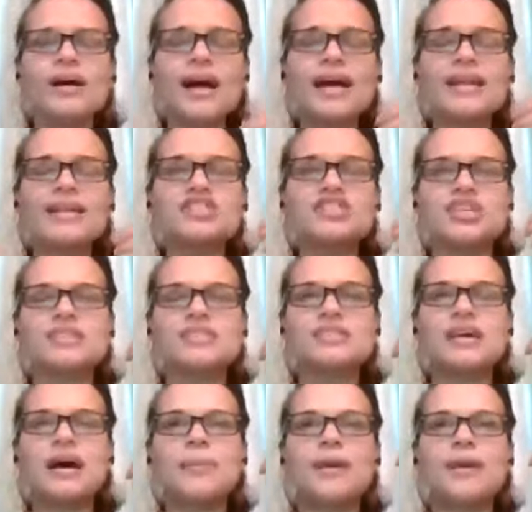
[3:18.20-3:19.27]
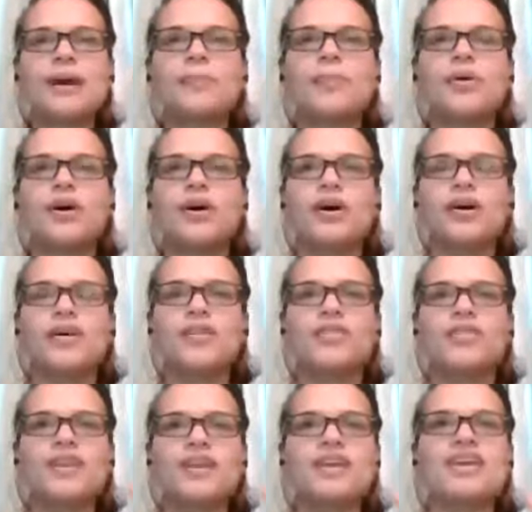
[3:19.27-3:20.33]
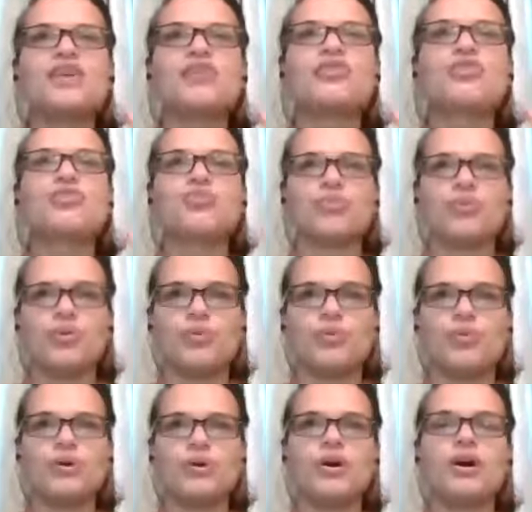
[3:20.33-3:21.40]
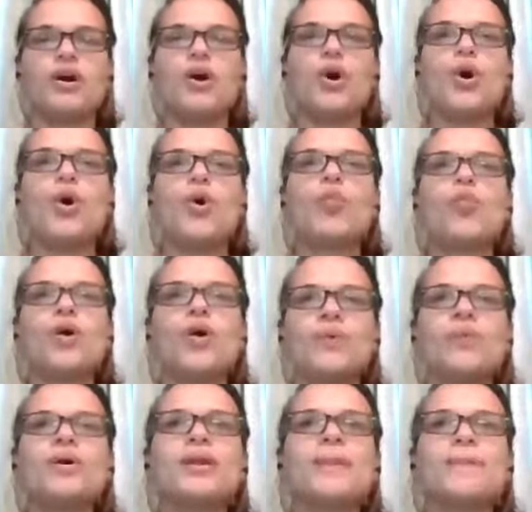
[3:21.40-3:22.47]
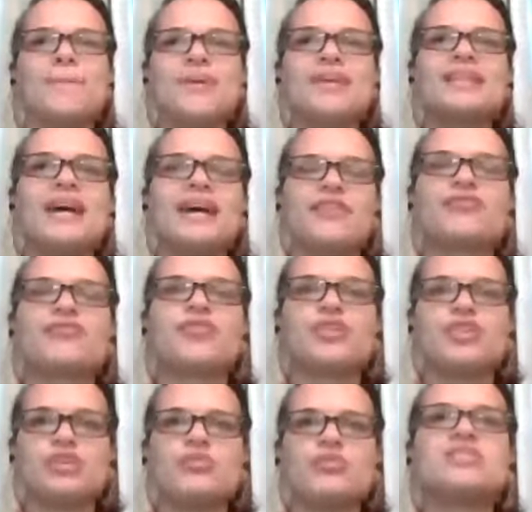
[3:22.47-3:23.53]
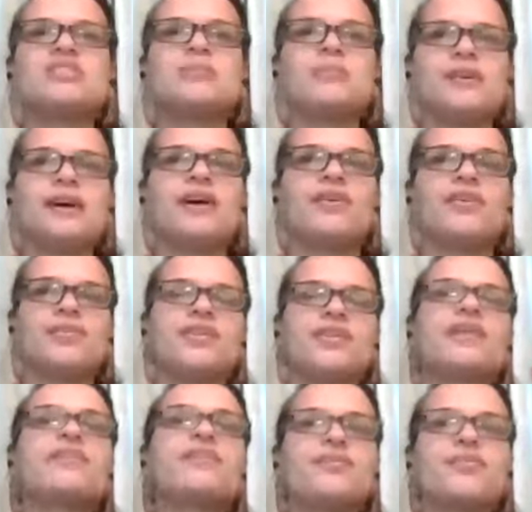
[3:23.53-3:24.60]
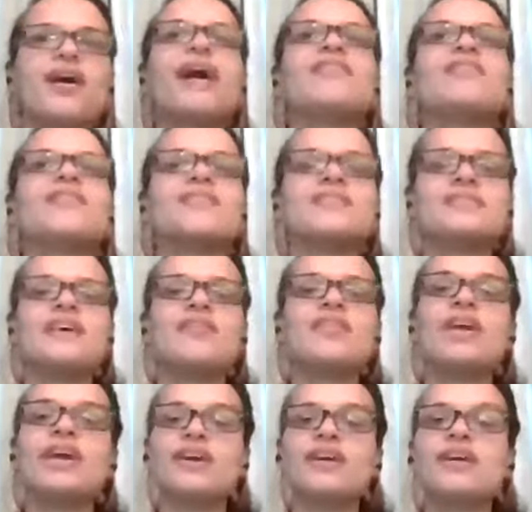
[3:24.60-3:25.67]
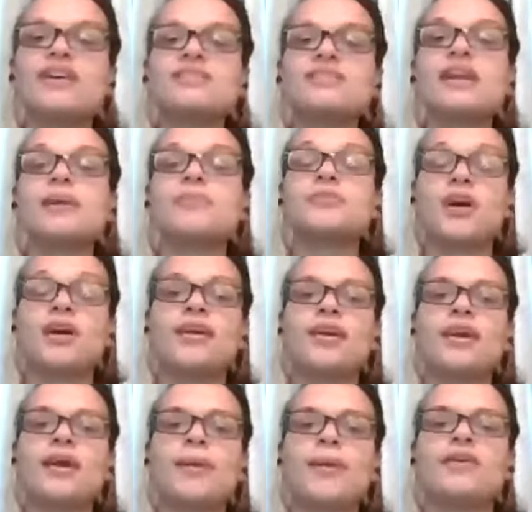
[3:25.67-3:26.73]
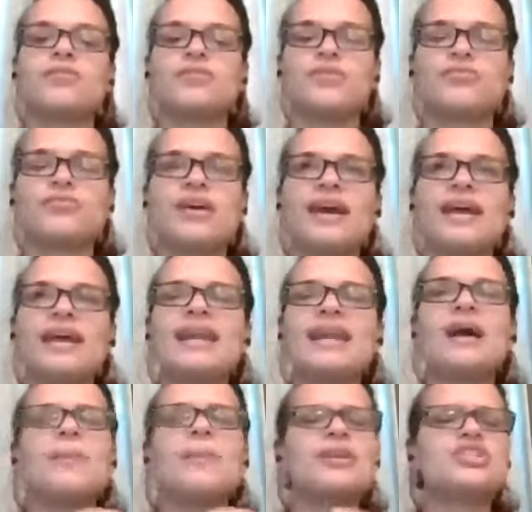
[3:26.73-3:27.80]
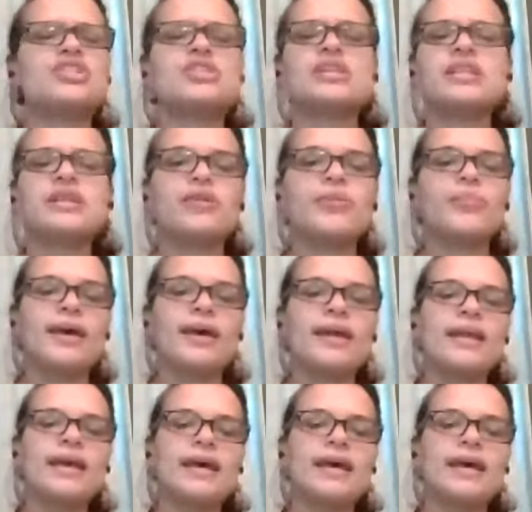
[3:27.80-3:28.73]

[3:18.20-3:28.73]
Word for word: and just coming up thinking through what would it be like for you to be healthy and thrive in the seven areas that I'm talking about, right? And I'll mention a little bit